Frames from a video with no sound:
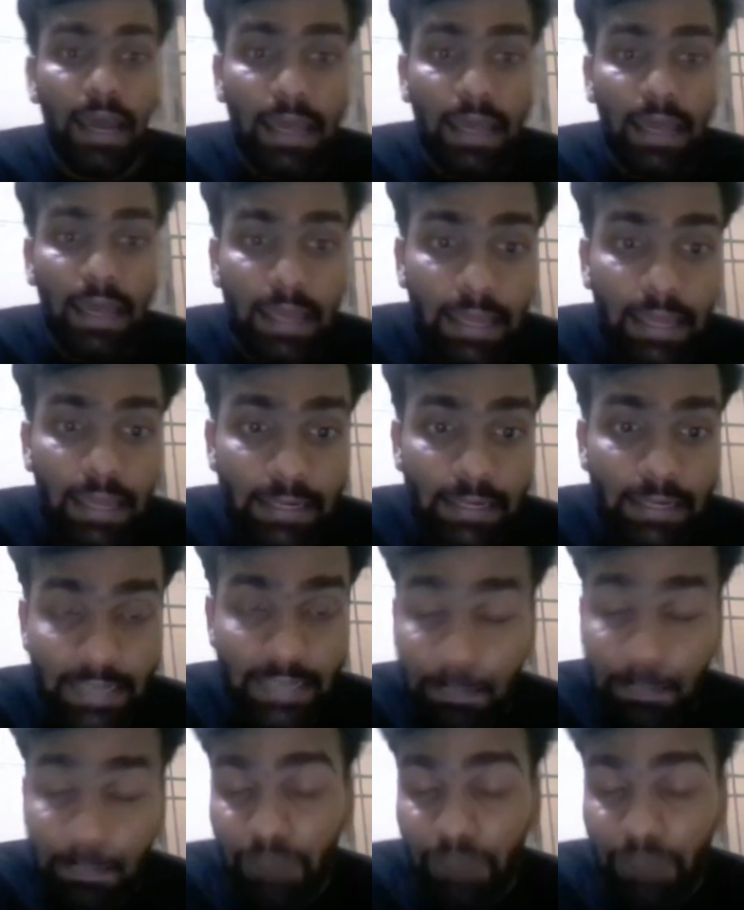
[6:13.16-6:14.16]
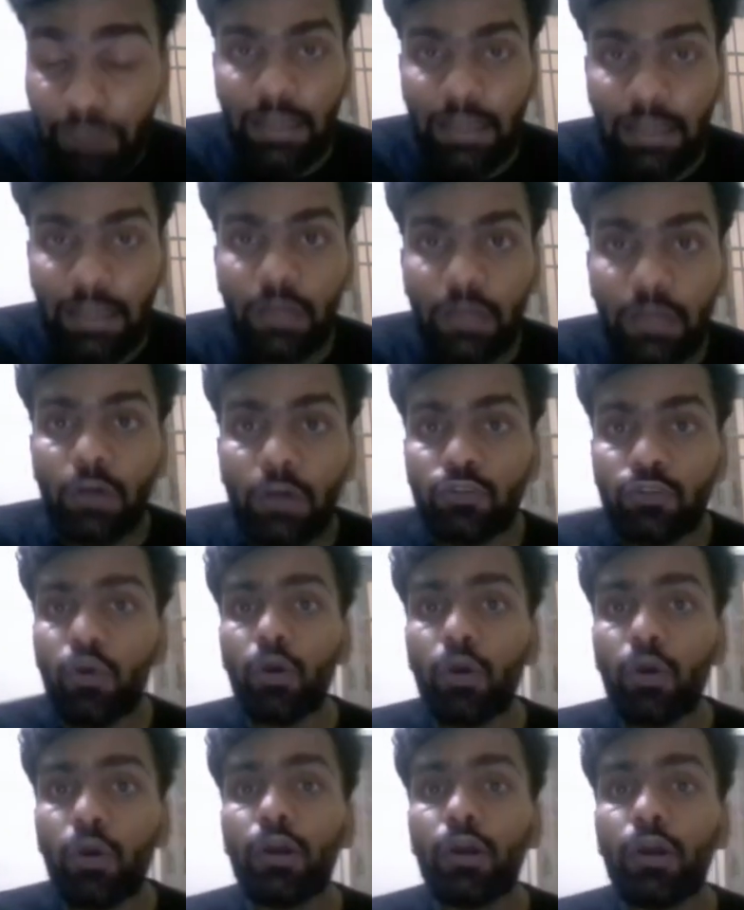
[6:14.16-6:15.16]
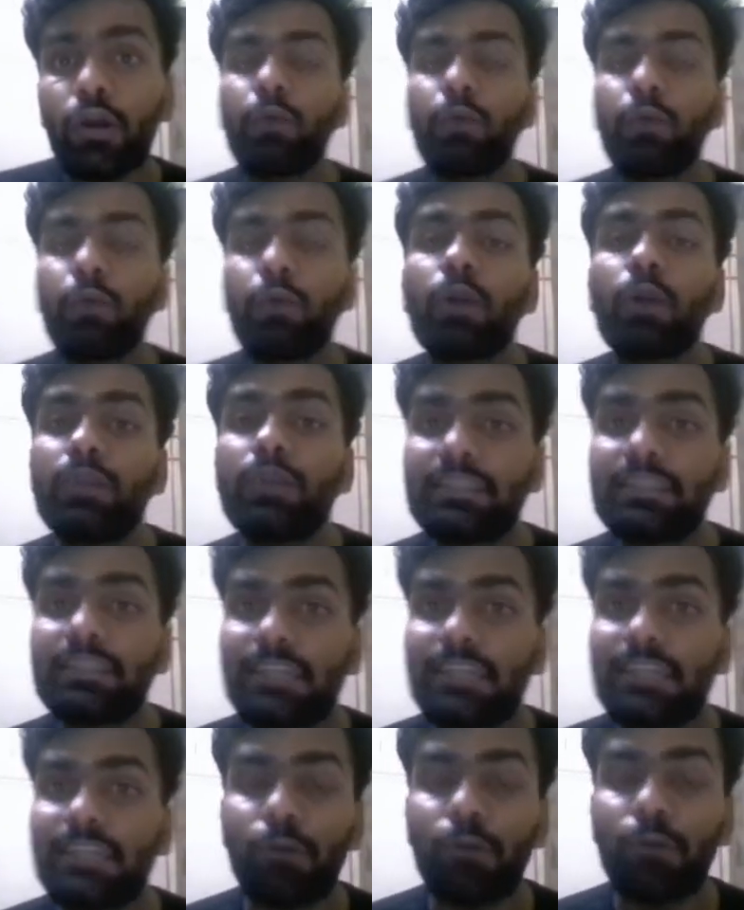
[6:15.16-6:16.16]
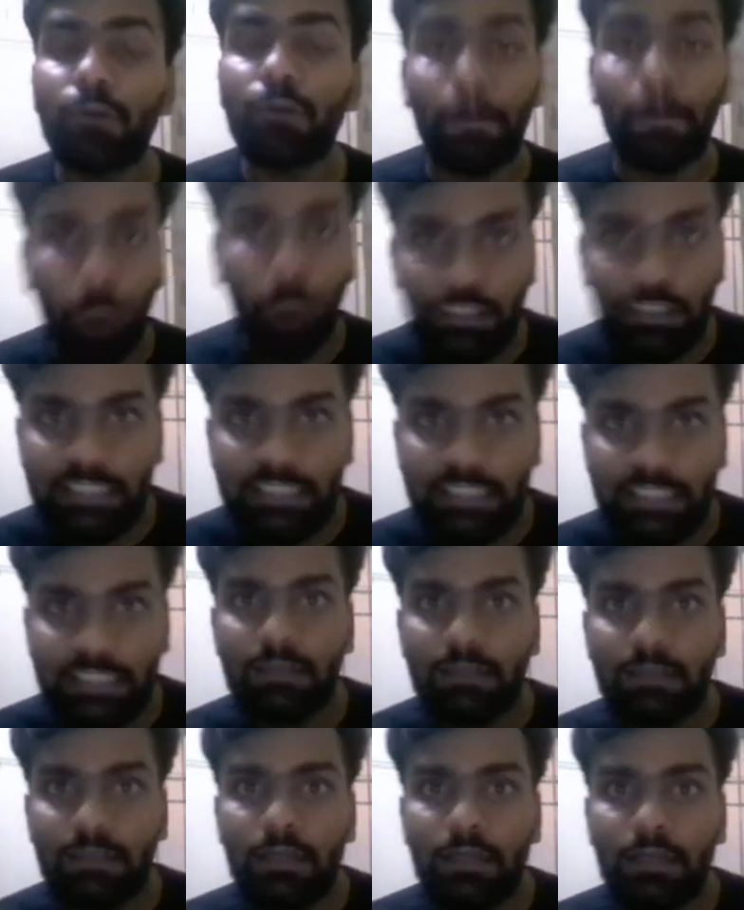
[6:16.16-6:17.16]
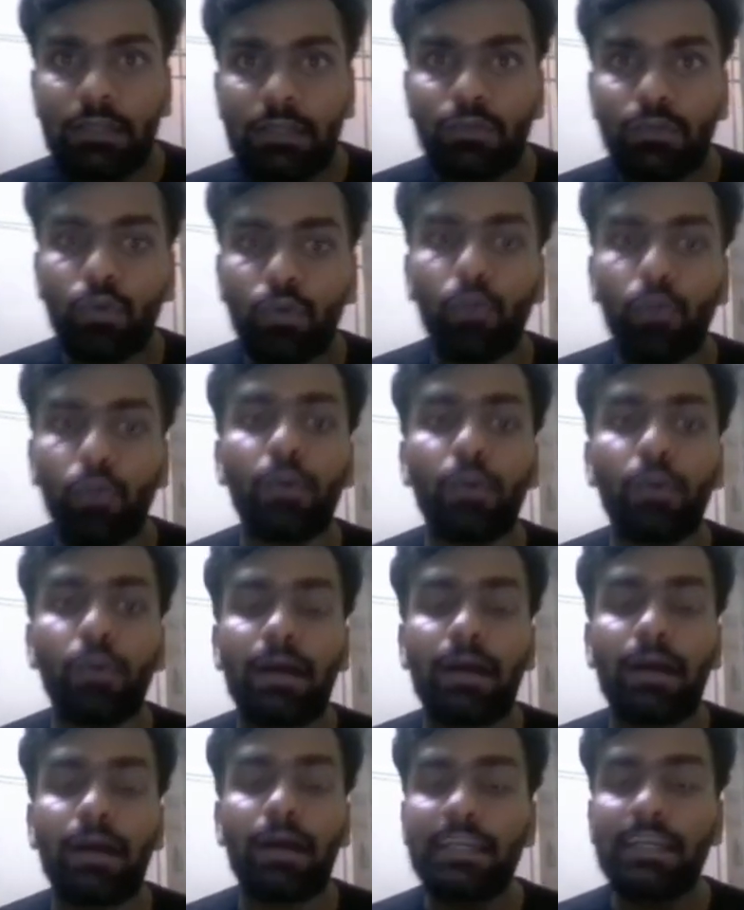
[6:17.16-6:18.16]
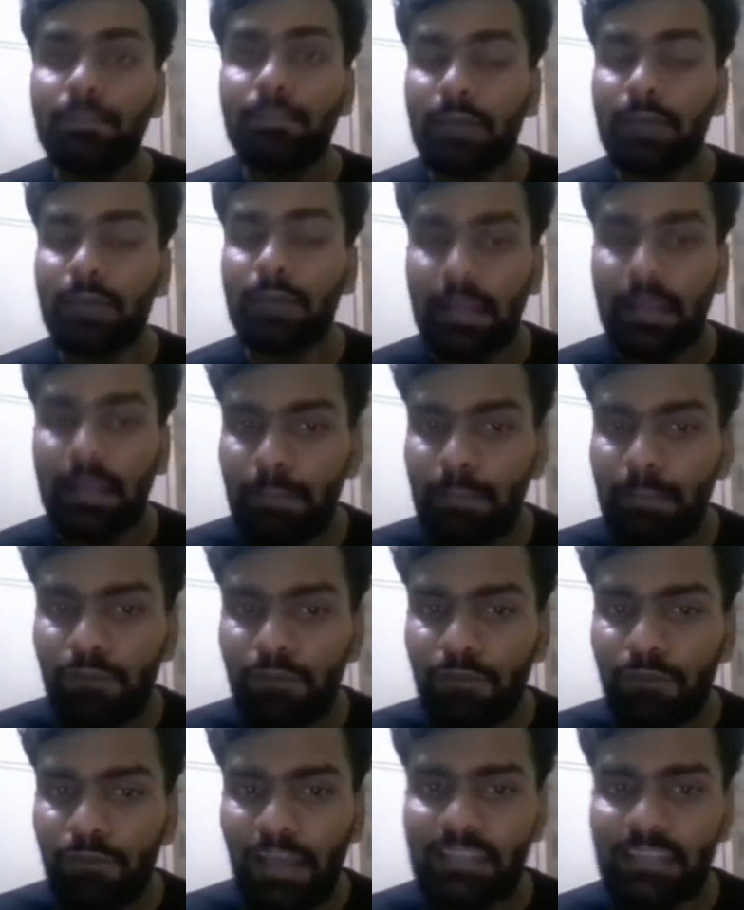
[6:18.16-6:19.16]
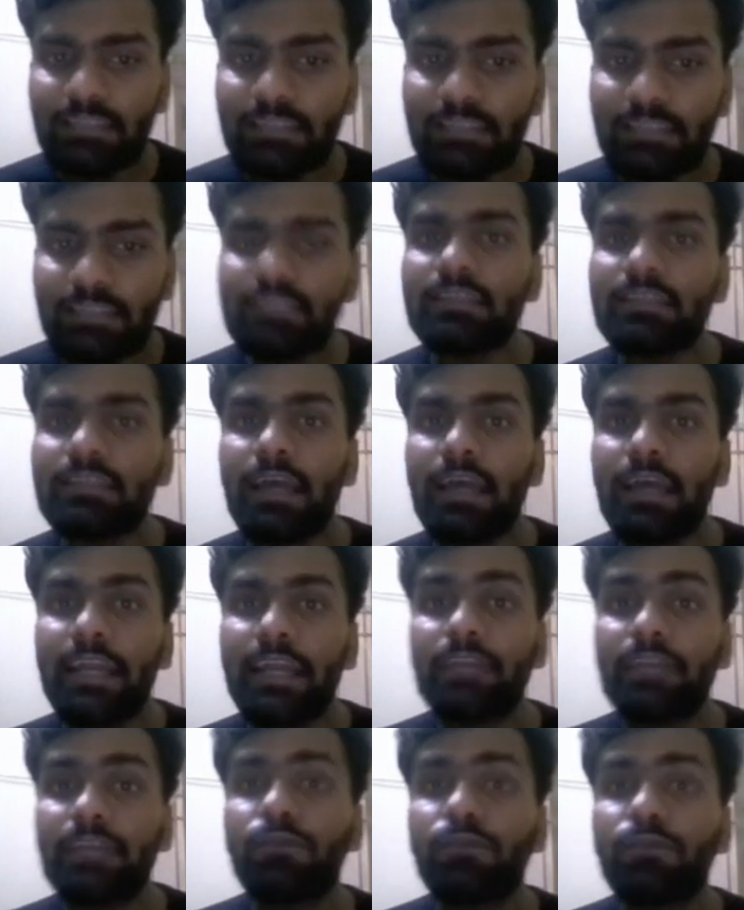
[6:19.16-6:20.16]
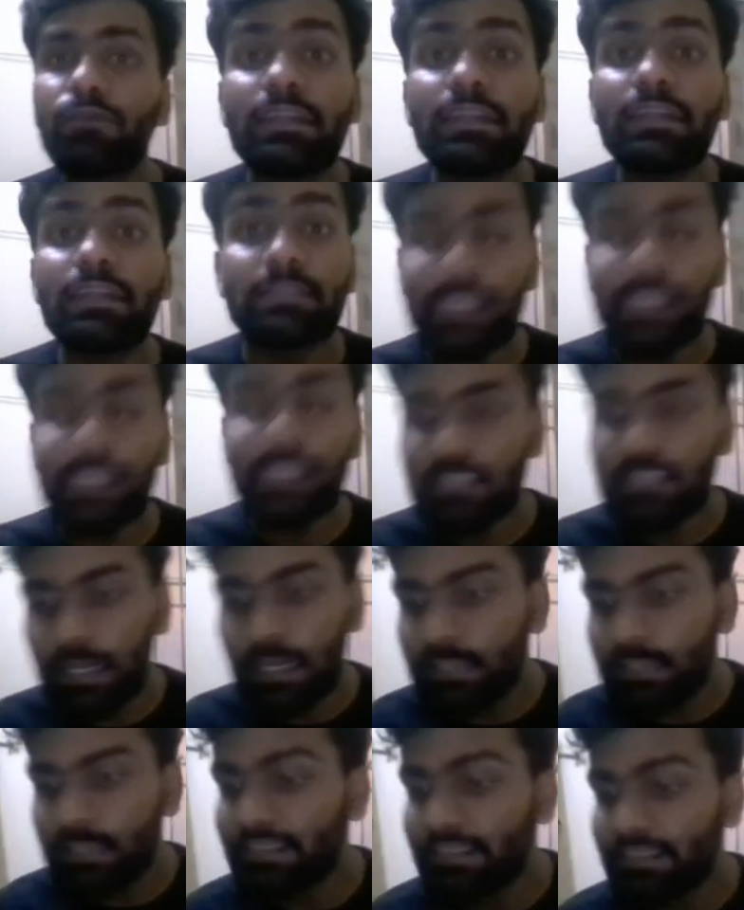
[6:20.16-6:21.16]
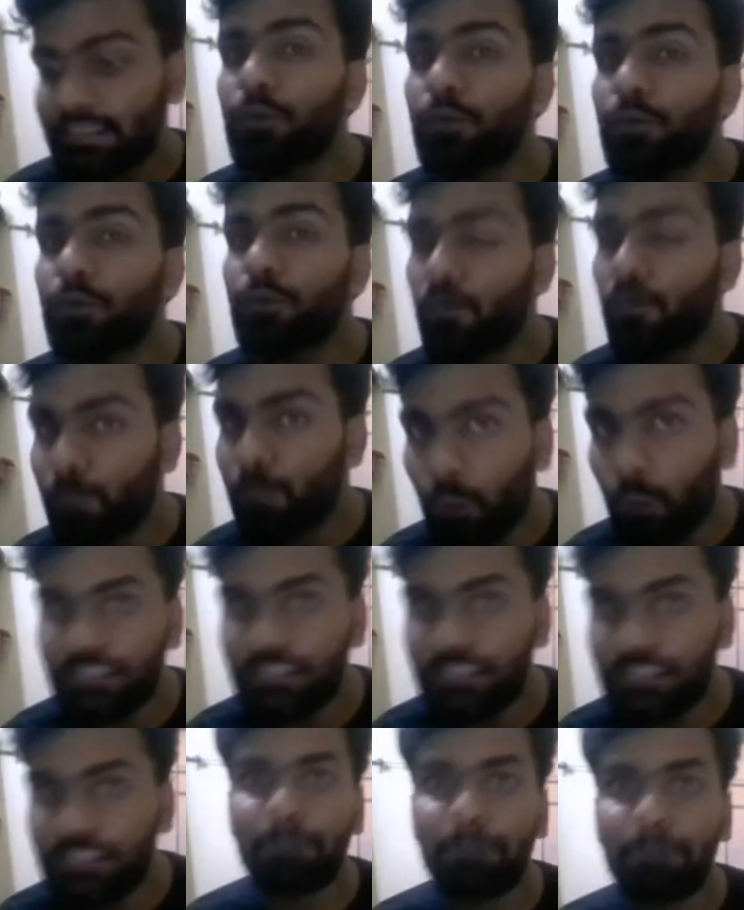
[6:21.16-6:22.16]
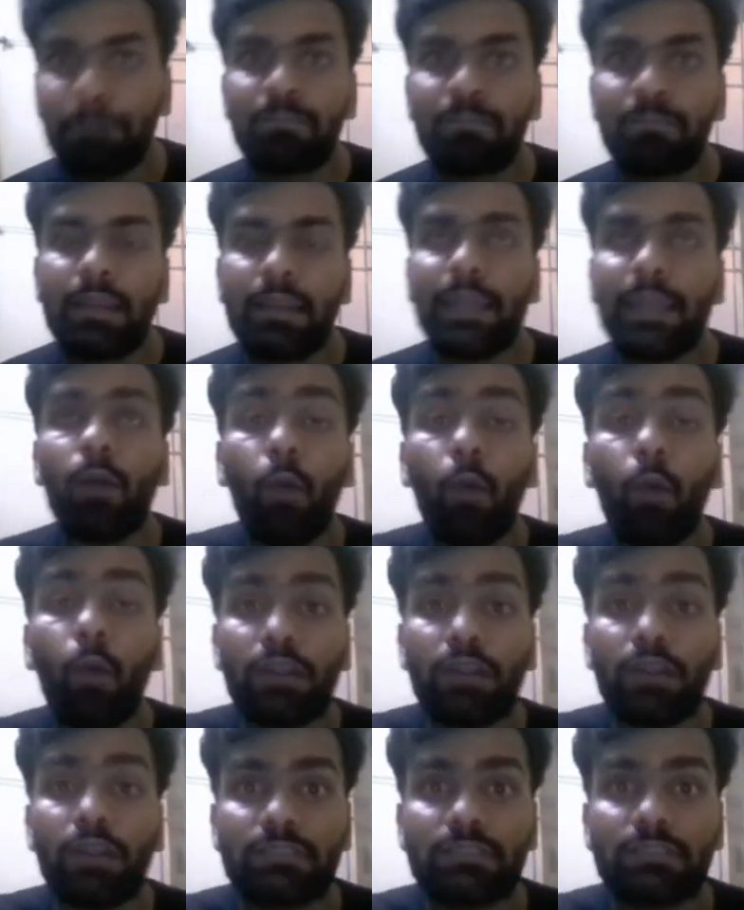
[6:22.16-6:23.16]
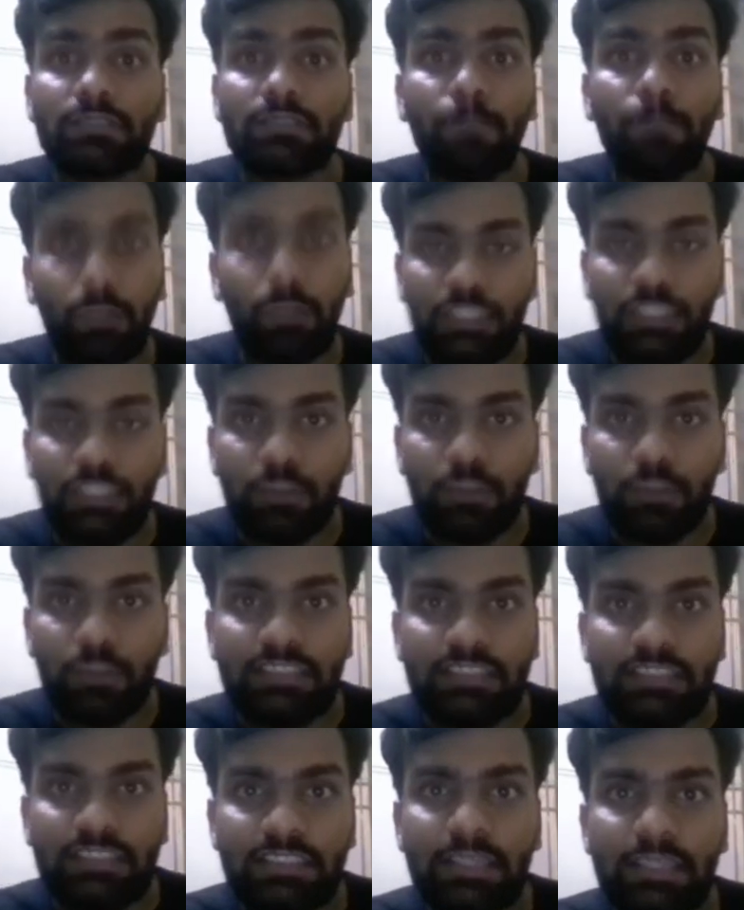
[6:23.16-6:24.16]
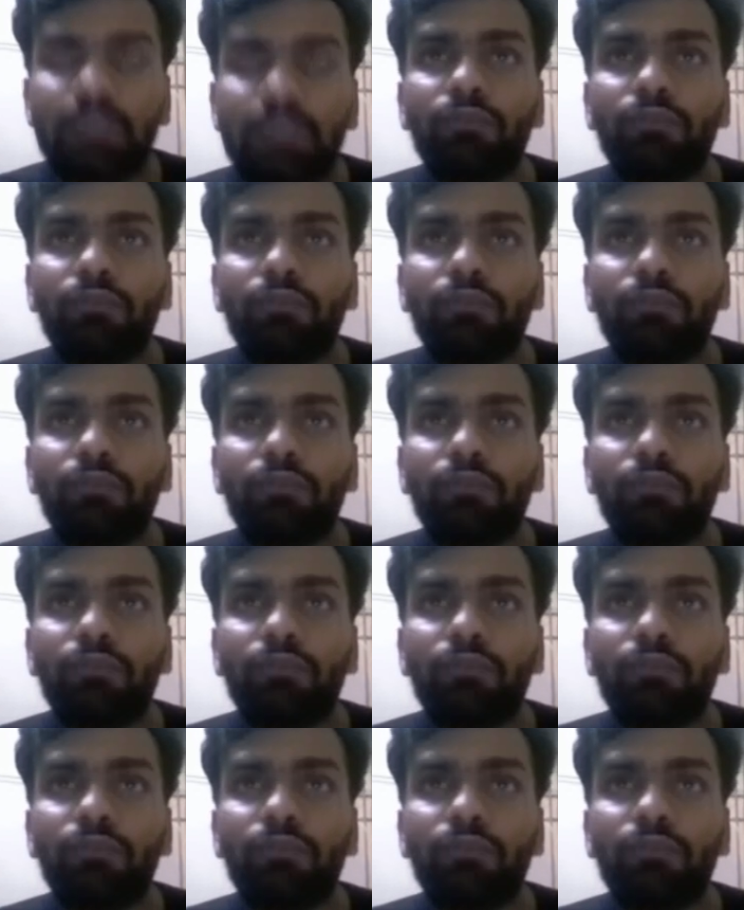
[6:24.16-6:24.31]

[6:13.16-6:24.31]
a readme file. So if you want to describe your project, so it readme file in the sense it will just describe your project, like what project you are just doing.